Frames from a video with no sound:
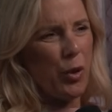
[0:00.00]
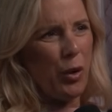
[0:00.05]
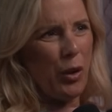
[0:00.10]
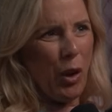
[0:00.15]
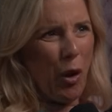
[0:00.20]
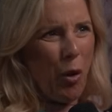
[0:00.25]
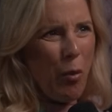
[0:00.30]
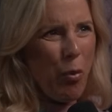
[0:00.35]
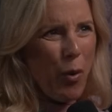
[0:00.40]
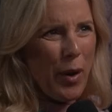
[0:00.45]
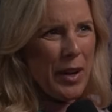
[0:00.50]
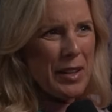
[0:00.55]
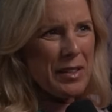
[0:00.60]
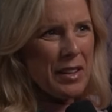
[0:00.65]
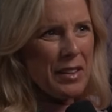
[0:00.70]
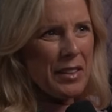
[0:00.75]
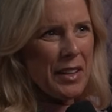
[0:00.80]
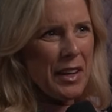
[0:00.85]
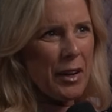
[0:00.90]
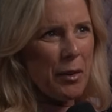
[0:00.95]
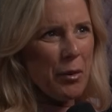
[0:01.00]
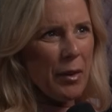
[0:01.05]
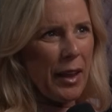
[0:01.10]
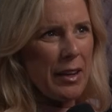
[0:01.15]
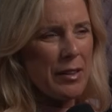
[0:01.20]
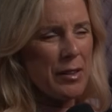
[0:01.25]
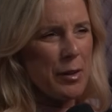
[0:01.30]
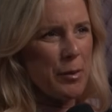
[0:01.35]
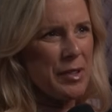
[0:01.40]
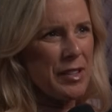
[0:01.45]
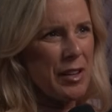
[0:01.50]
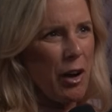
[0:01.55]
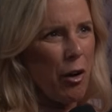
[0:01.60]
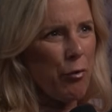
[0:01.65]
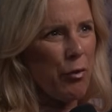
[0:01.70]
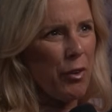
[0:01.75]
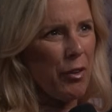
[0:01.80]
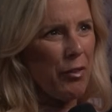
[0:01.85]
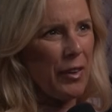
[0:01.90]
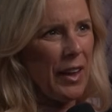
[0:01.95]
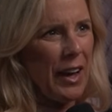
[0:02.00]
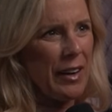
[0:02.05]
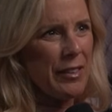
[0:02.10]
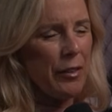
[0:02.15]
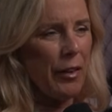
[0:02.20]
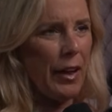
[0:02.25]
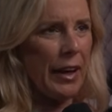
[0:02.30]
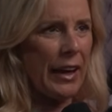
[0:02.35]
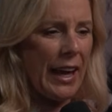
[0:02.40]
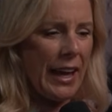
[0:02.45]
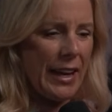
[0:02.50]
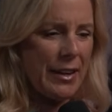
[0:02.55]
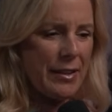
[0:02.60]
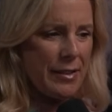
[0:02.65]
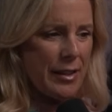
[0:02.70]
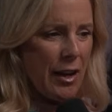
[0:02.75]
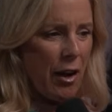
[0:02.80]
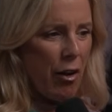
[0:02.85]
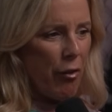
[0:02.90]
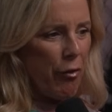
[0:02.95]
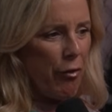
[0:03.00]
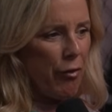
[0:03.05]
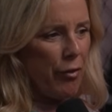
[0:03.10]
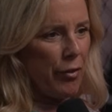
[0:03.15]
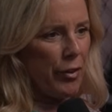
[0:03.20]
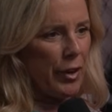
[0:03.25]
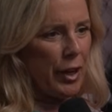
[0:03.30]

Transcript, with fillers: real low points in there, like some self-reflective, like, "Hey, self,